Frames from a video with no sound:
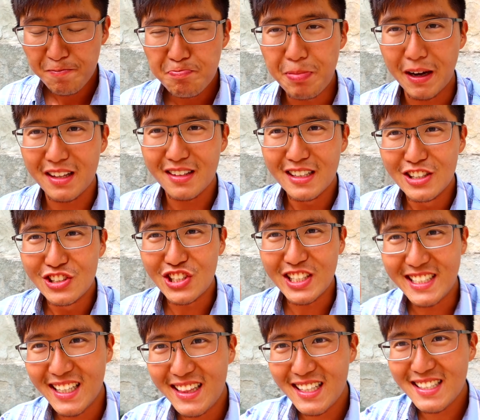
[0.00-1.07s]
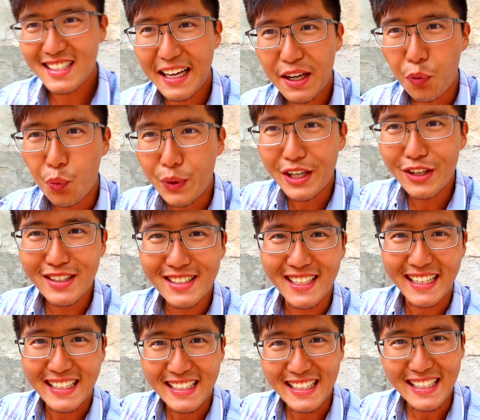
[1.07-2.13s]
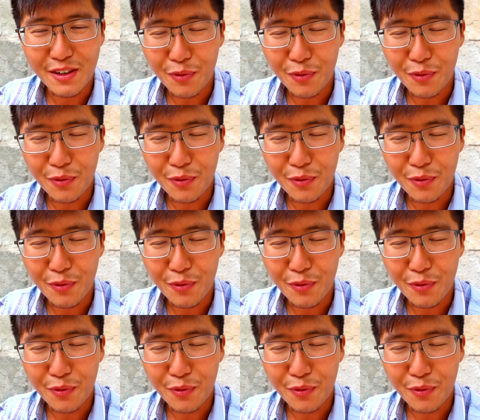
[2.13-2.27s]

But she did this like weird technique